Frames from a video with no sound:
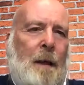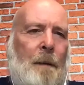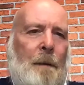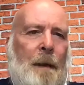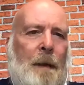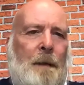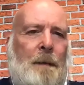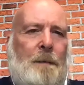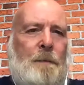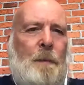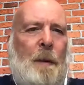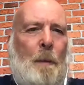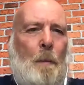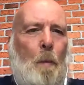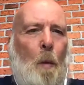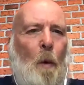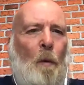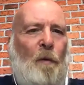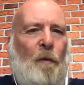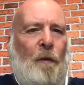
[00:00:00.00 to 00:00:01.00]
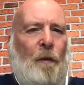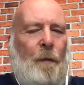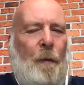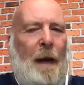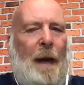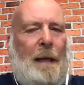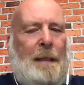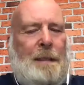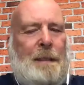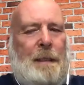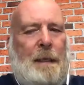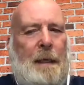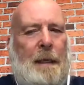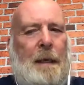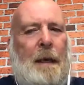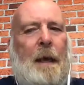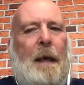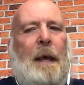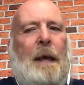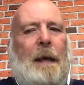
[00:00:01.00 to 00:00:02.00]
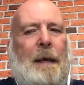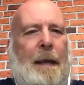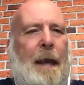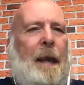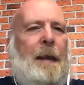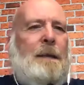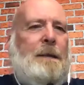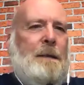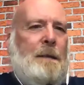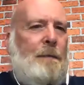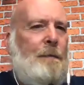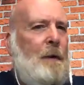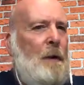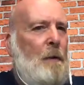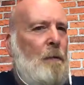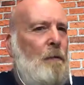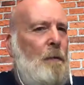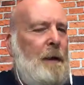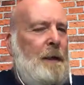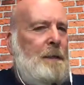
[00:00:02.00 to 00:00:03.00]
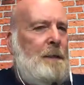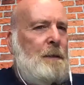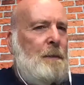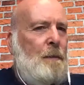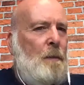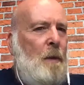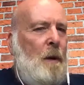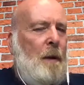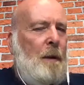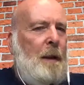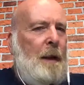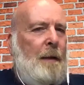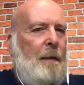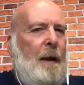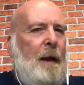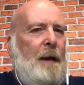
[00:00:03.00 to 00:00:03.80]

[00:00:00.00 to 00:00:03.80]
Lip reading: because we want to actually get to the real reason why they're